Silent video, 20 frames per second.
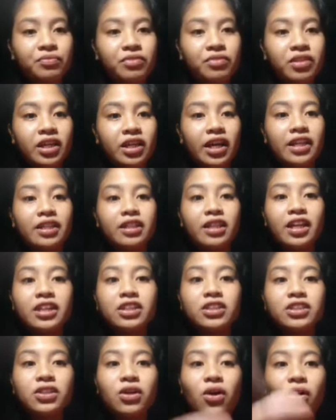and
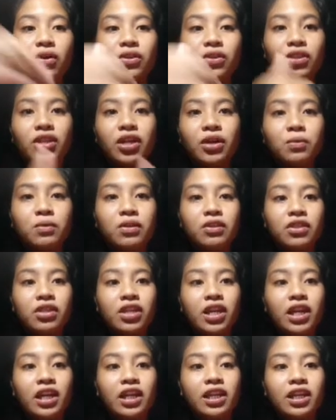later on they will
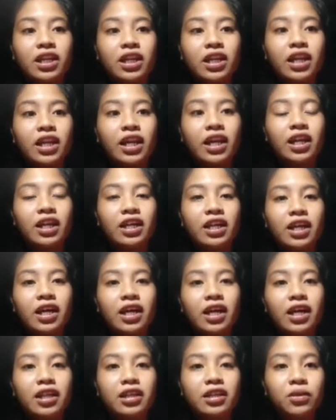think
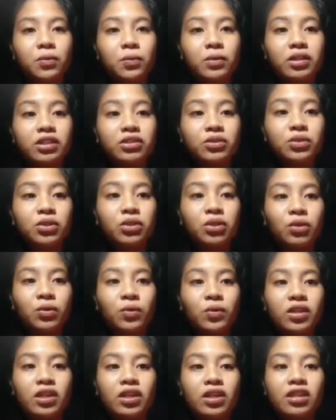and they will
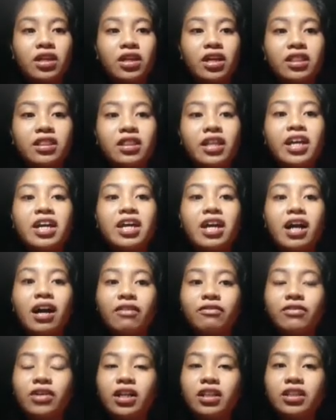conclude that they have
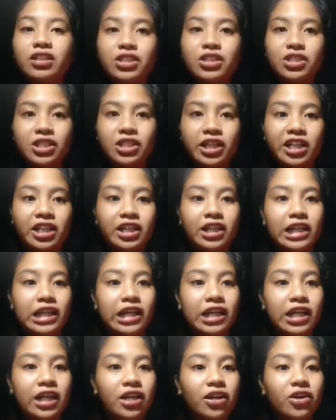allergic
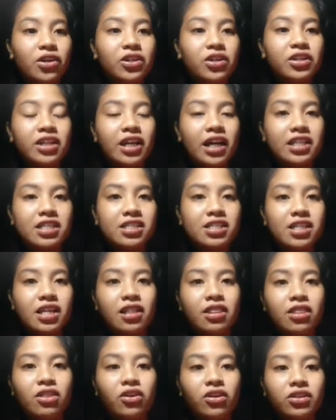on cats
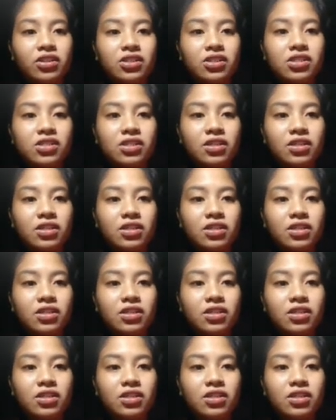and dogs.